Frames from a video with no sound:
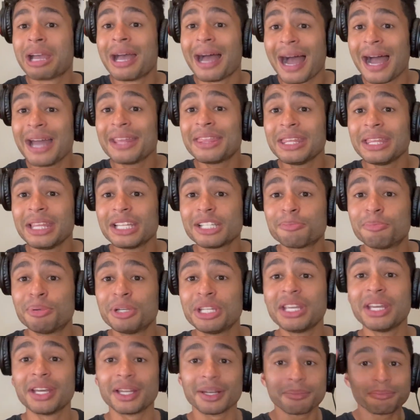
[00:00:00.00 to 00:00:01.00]
I think that's pretty
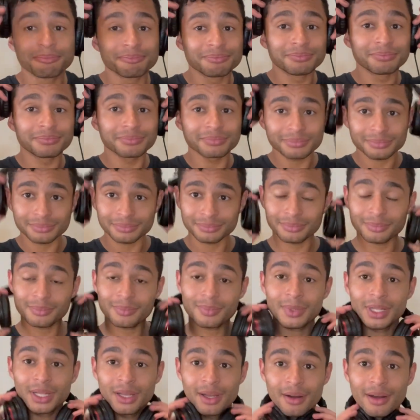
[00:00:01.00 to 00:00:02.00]
good.
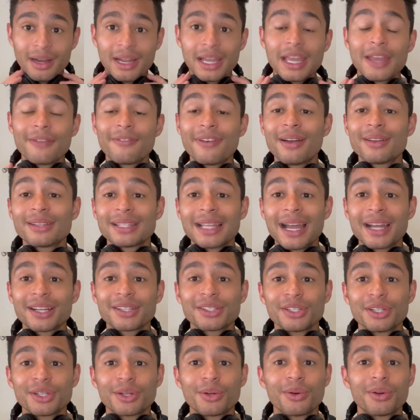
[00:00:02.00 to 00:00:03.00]
All right, if I was
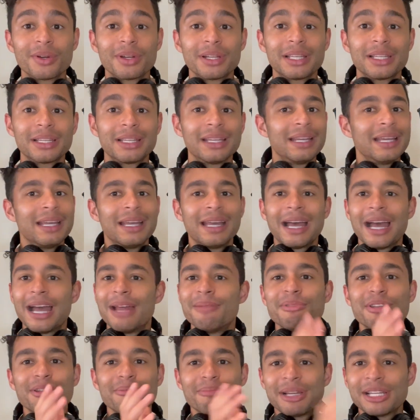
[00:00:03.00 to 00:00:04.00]
actually recording, I'd
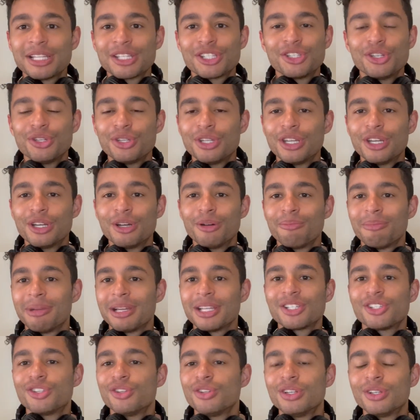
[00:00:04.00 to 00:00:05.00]
be in my studio. My
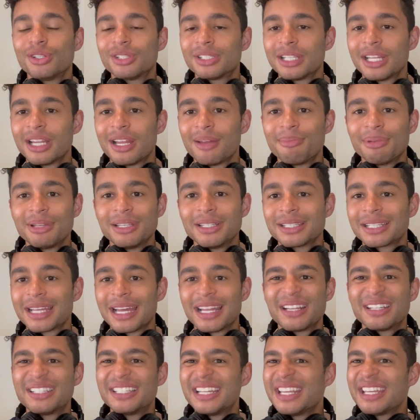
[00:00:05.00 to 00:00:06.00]
studio setup is
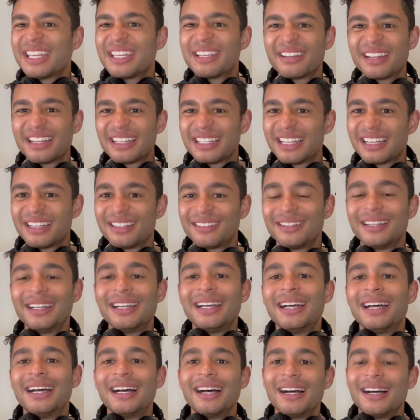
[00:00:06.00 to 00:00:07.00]
kind of janky right now.
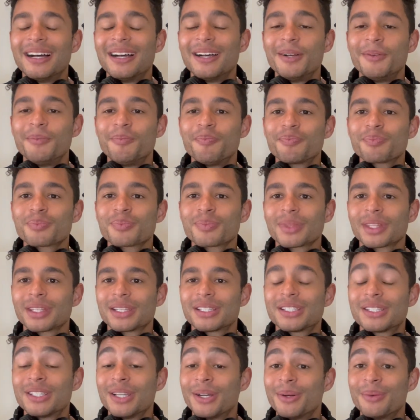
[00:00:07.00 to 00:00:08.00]

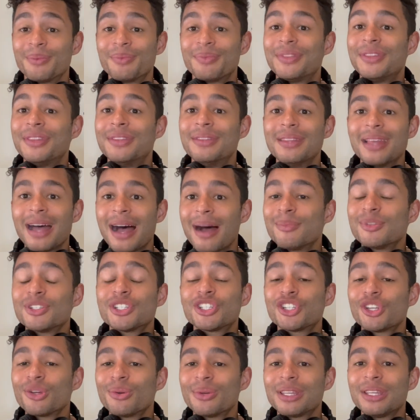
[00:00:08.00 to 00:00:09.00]
So I'm just
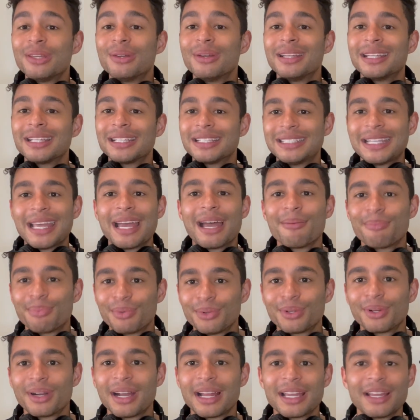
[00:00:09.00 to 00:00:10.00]
showing you an
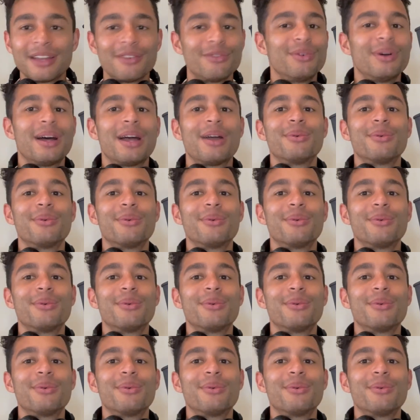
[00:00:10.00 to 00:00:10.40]
example, right, of